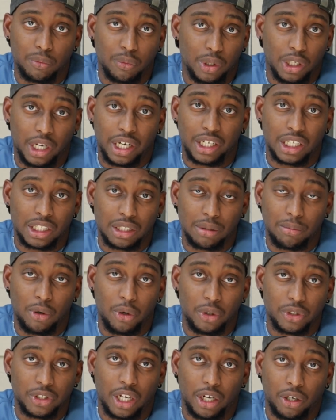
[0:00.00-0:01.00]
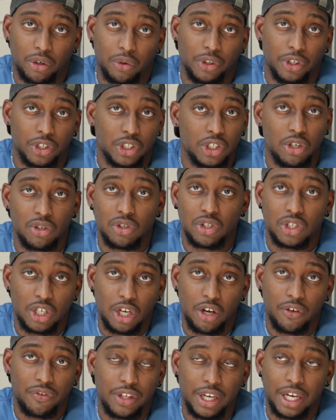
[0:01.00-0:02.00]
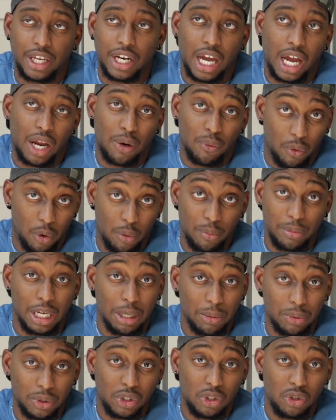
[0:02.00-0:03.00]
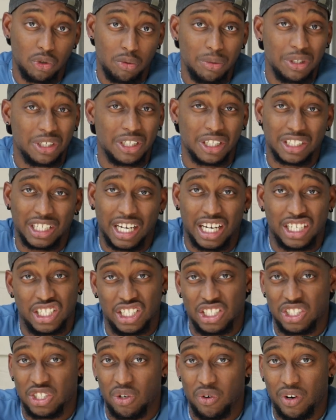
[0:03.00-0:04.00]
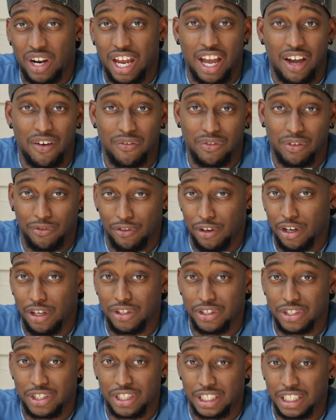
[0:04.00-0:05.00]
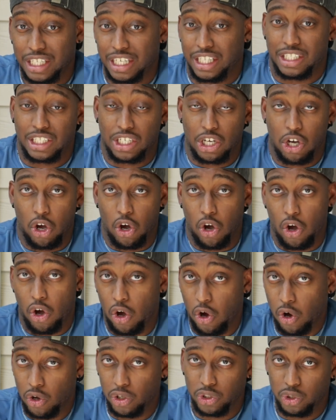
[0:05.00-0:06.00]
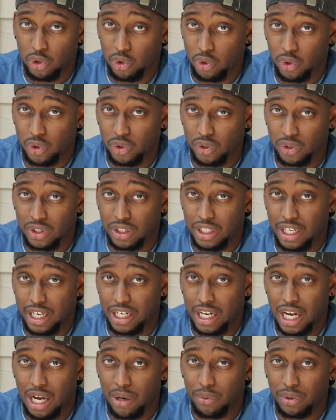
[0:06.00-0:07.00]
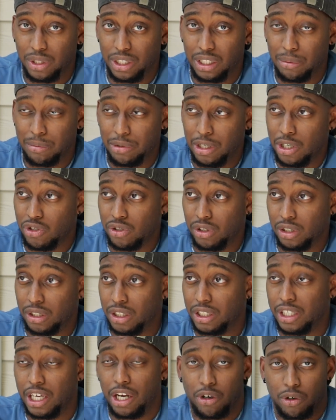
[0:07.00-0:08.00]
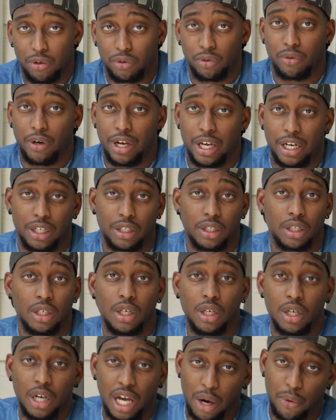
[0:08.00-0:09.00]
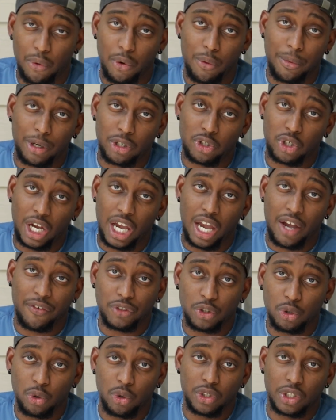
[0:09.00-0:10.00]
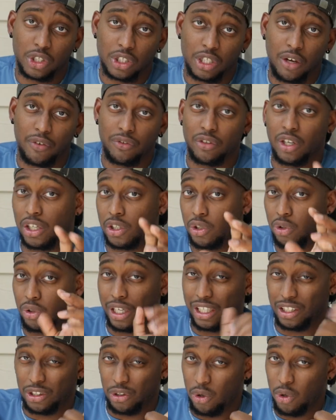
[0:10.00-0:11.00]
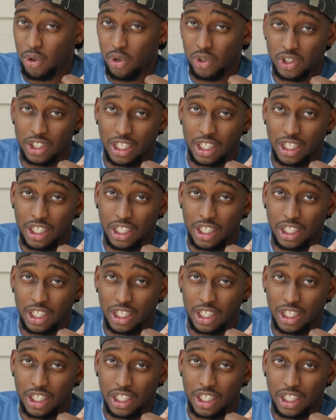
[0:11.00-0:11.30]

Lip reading: when I get the motorcycle. There's certain stuff that I won't be able to do because I just don't have the funds to get all the tools that I would need initially. Now, granted, I will make sure I have tools and stuff so I can do like the oil